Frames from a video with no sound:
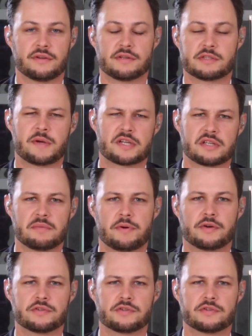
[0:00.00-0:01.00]
and especially
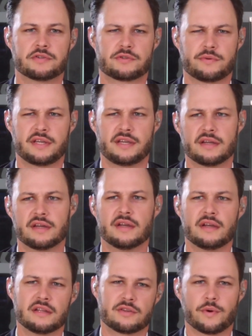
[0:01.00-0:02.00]

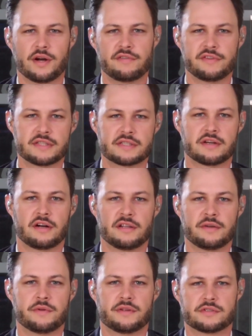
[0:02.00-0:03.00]
post-2012, let's call
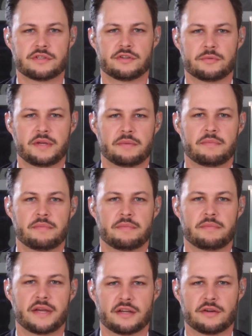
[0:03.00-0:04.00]
it, when there was the European
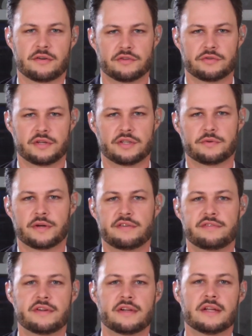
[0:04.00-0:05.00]
banking crisis,
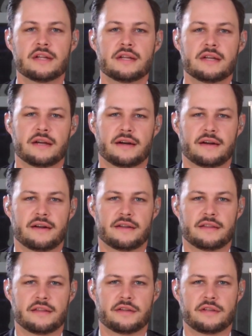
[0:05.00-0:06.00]
2011,
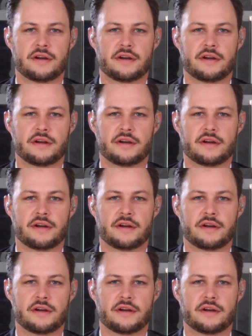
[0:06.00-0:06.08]
2012,